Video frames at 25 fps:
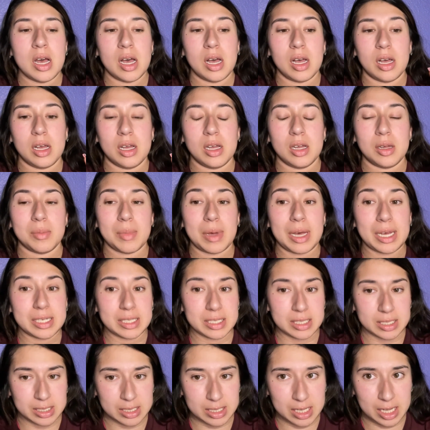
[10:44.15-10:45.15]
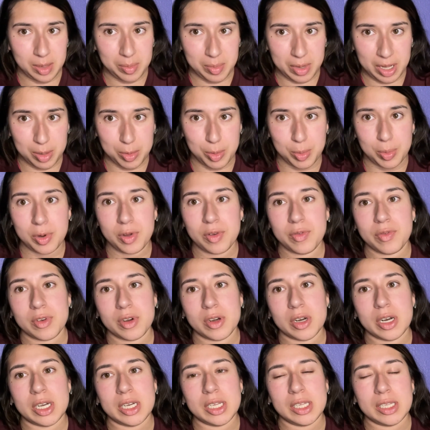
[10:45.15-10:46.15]
Um, I did take my ibuprofen
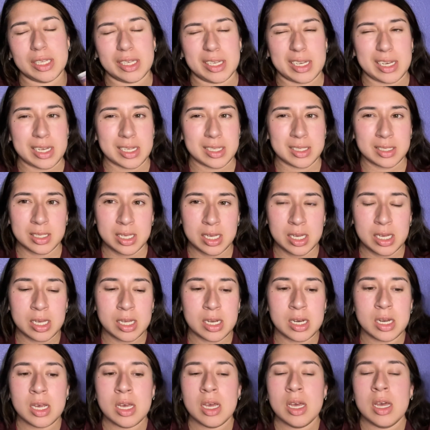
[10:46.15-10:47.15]
already, like I had said.